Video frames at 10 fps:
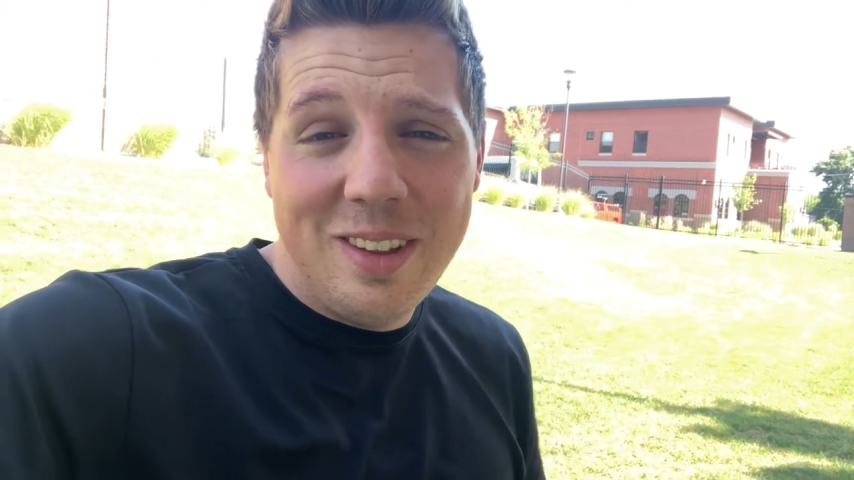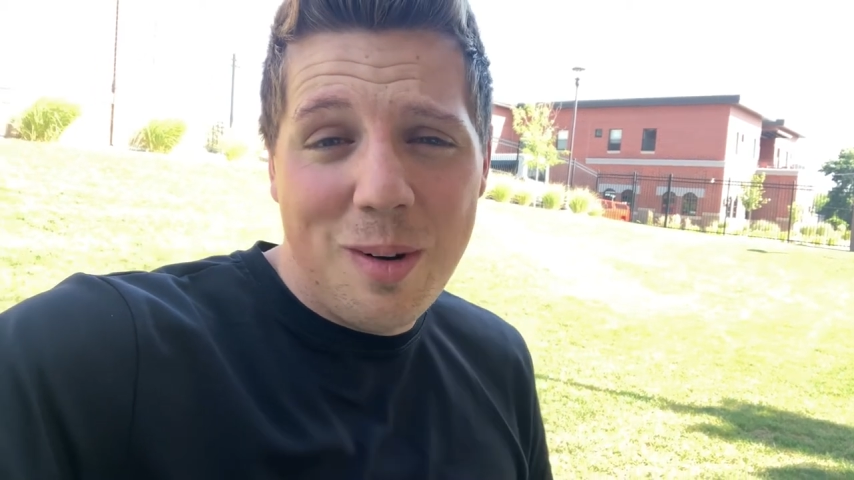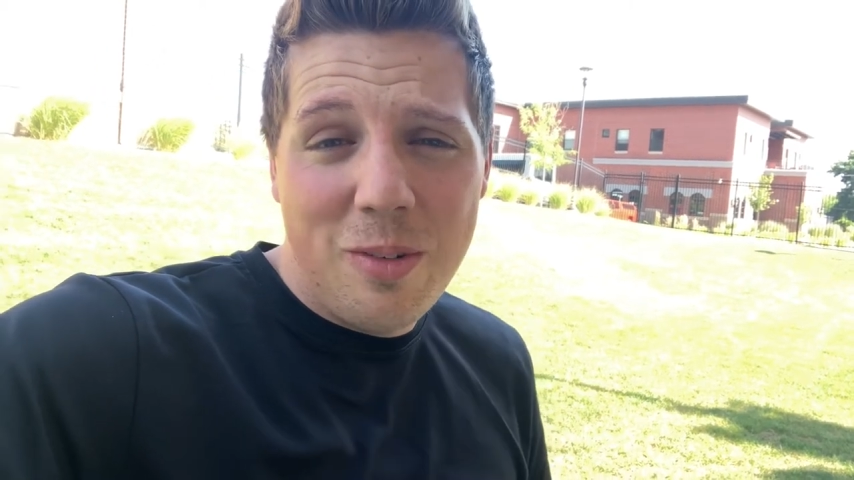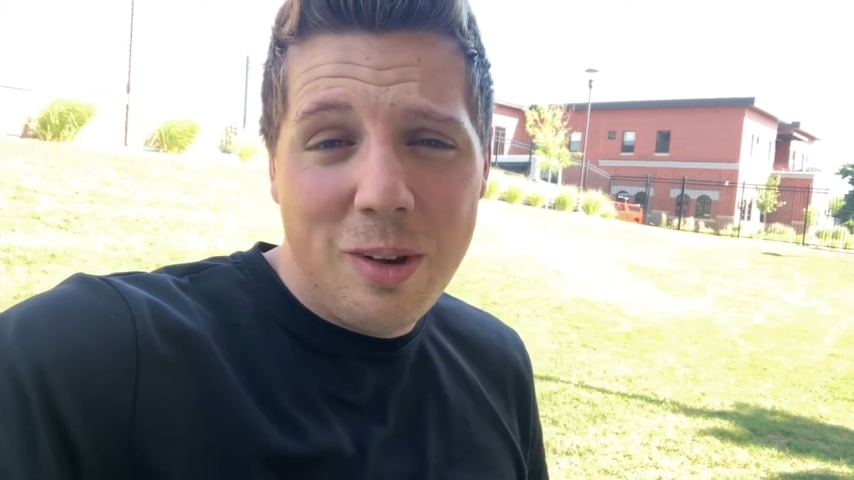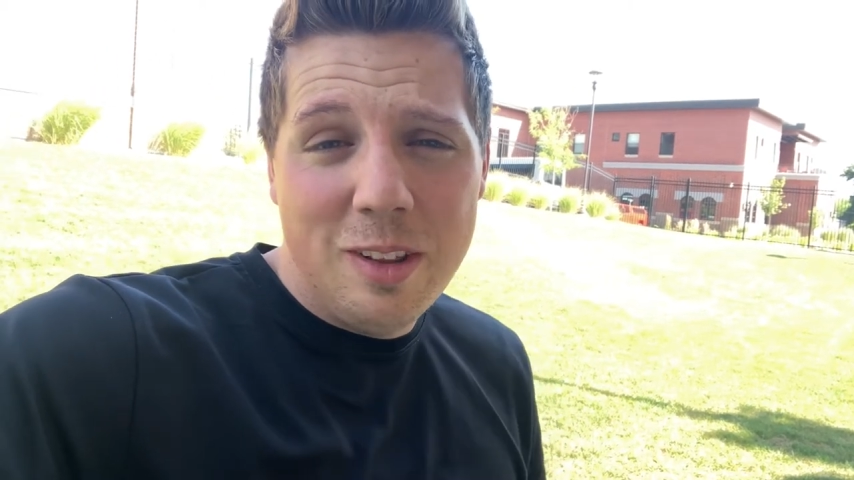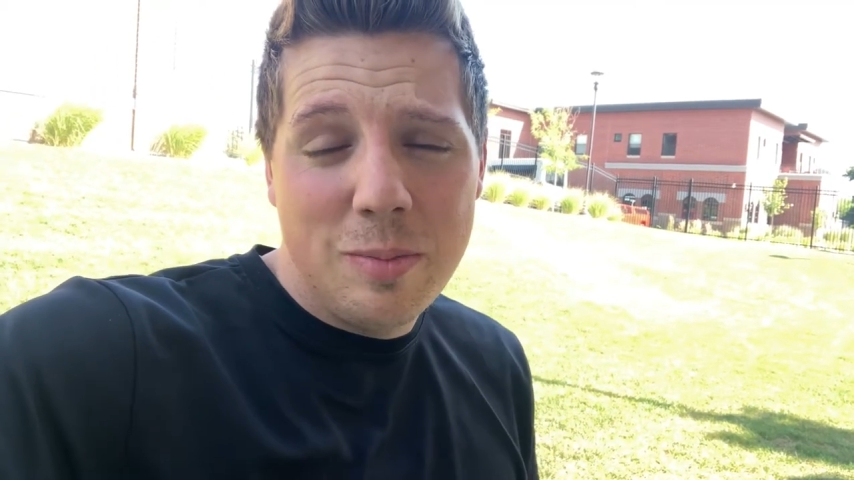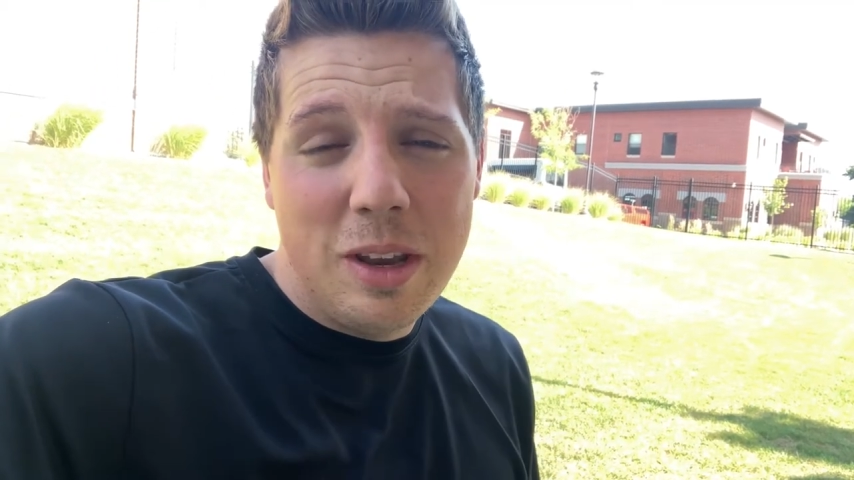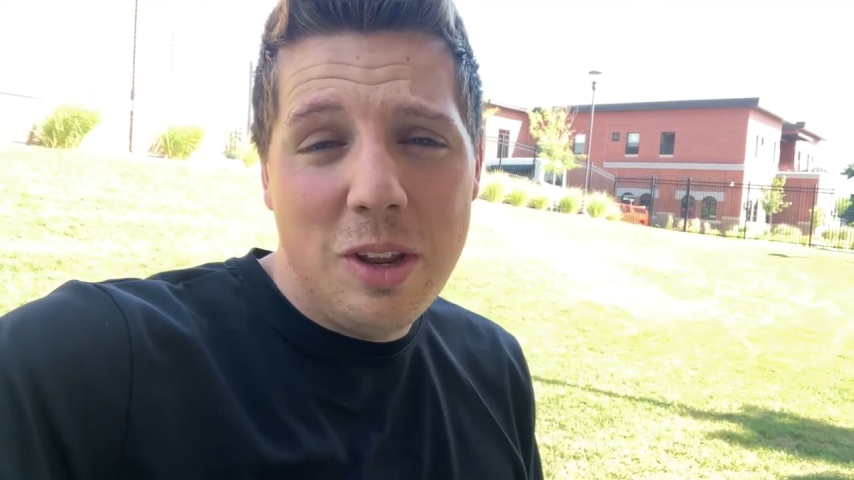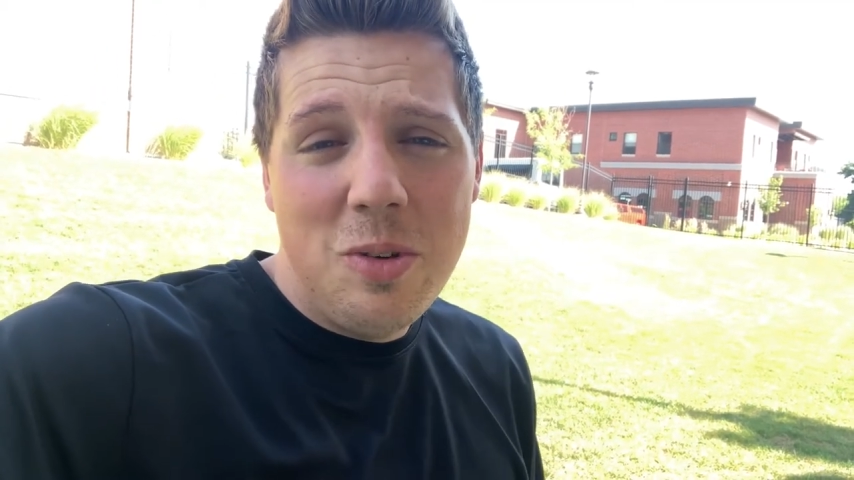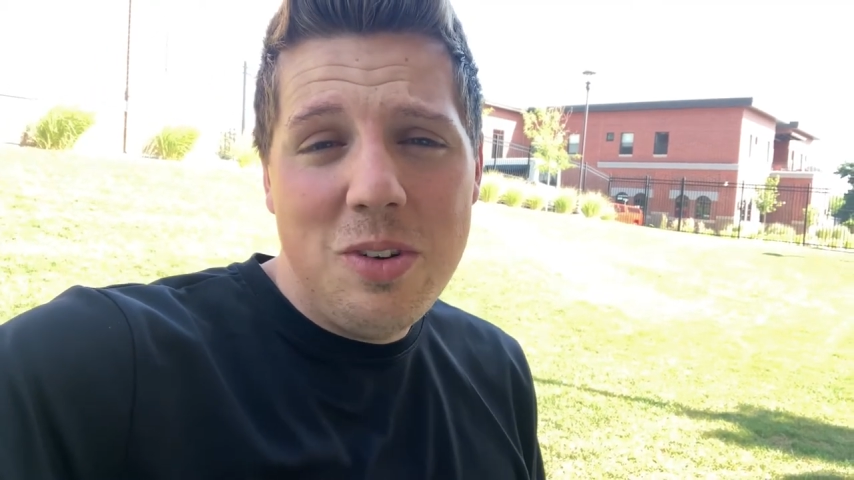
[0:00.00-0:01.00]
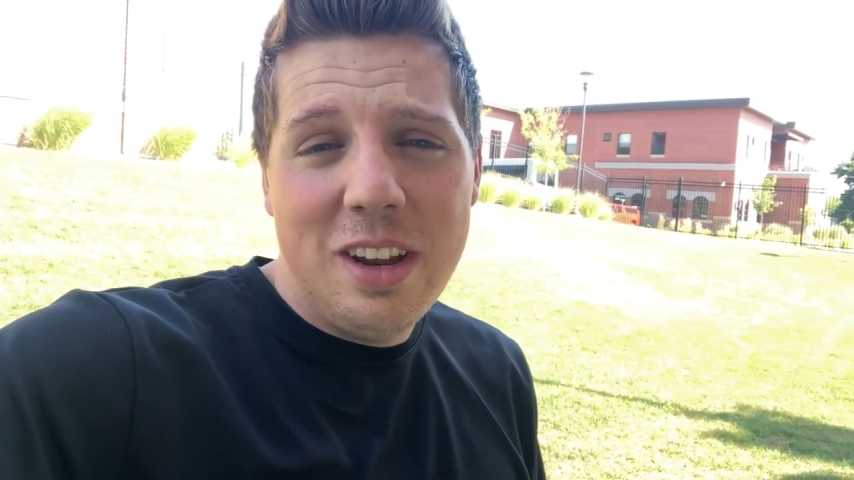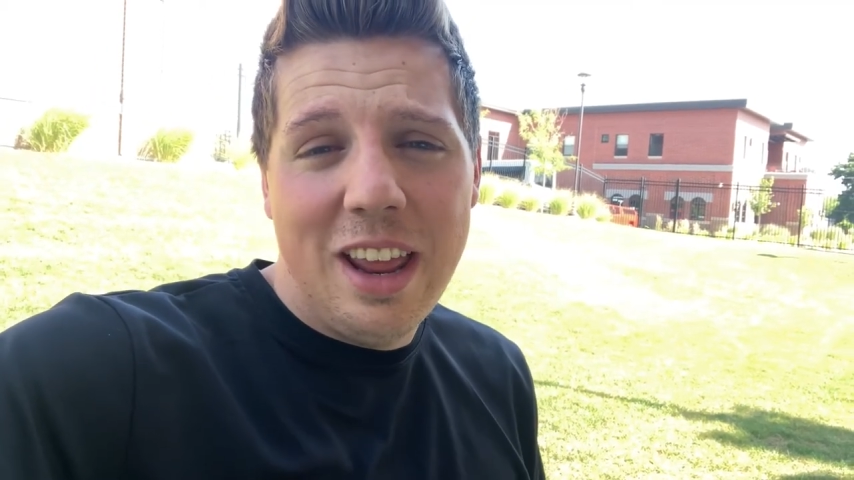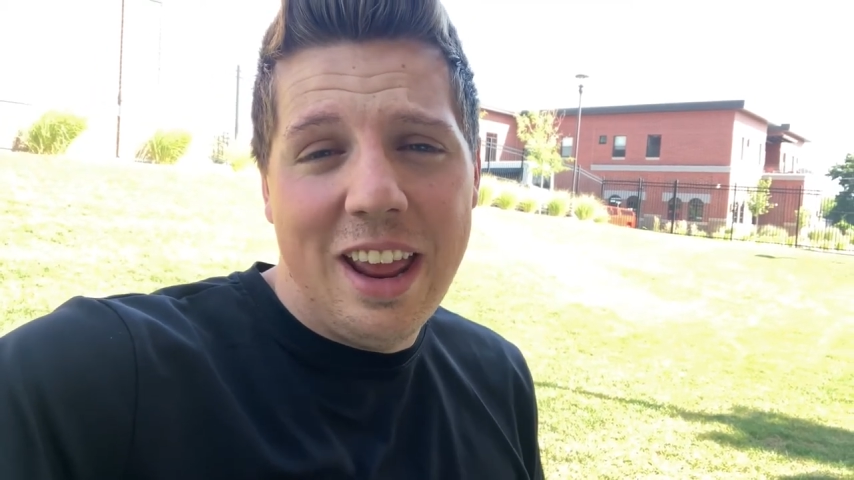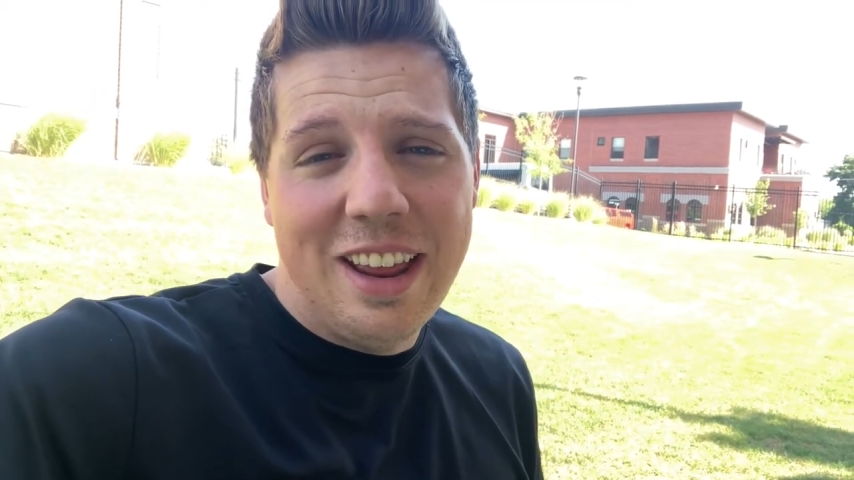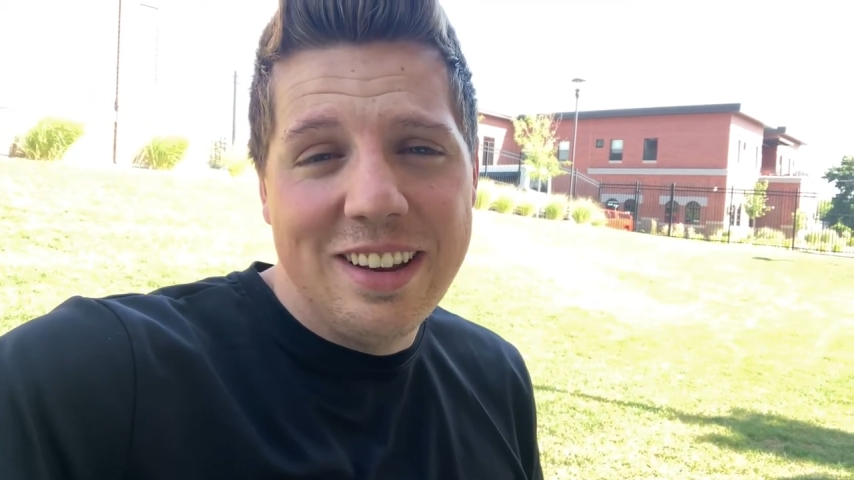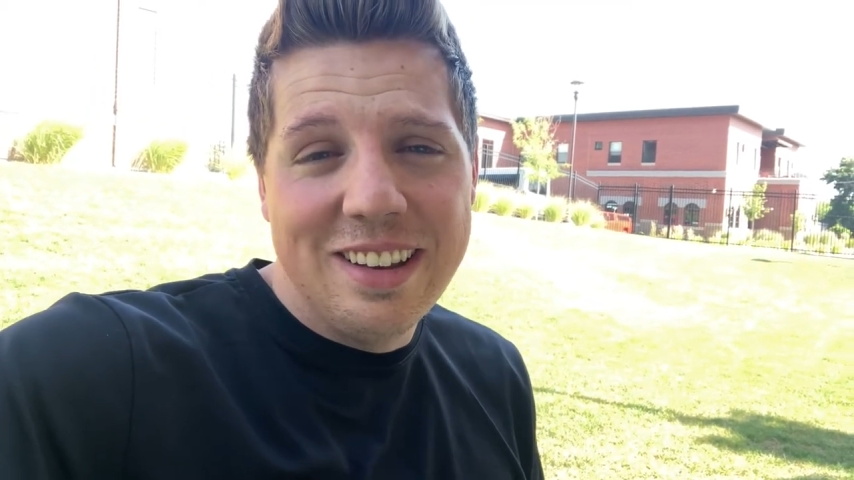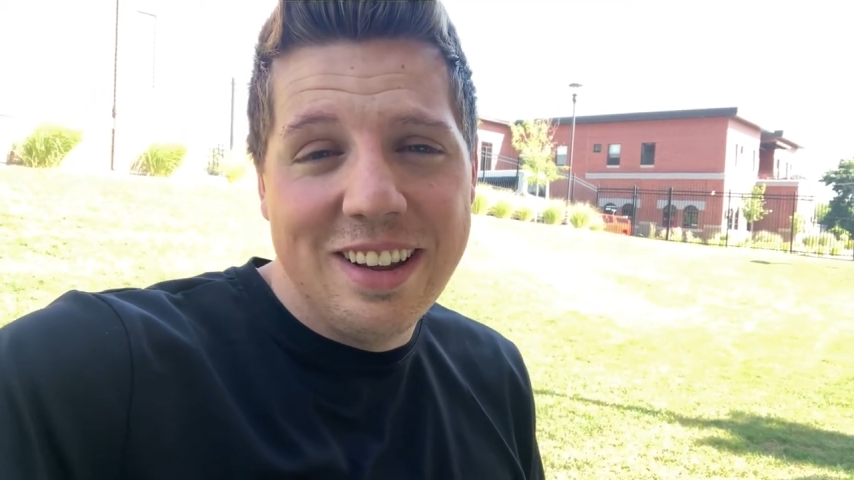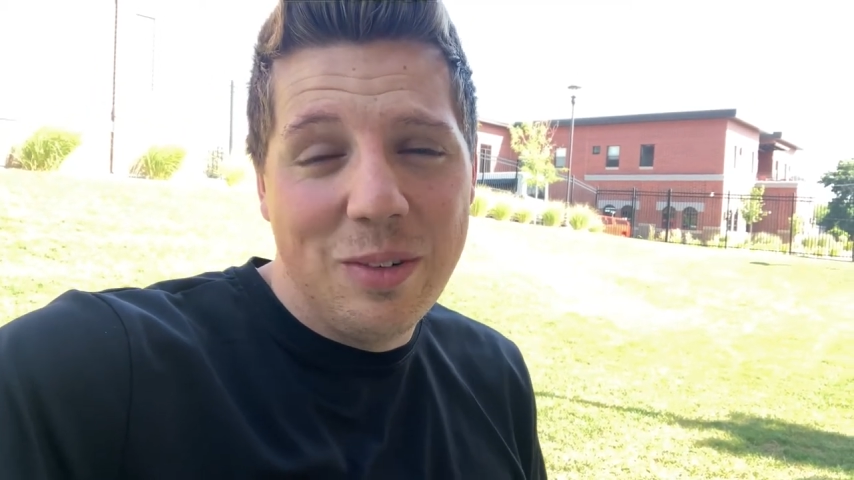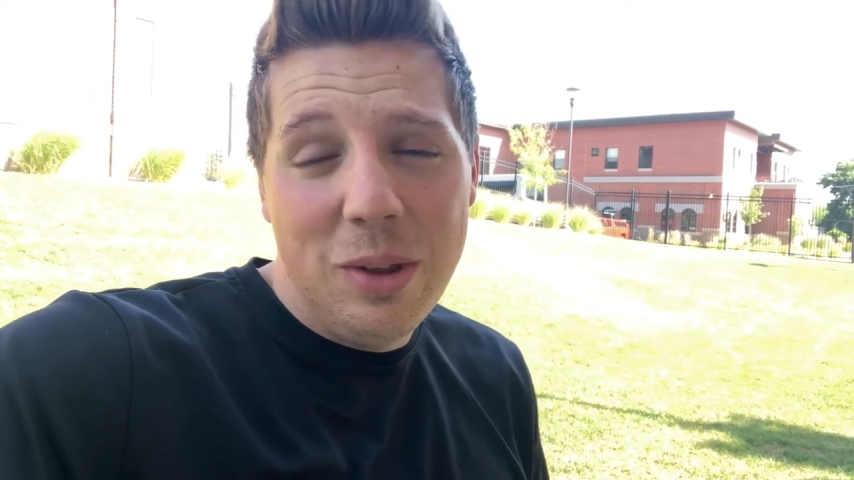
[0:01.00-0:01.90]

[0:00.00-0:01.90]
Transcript: the Arby's menu and uh,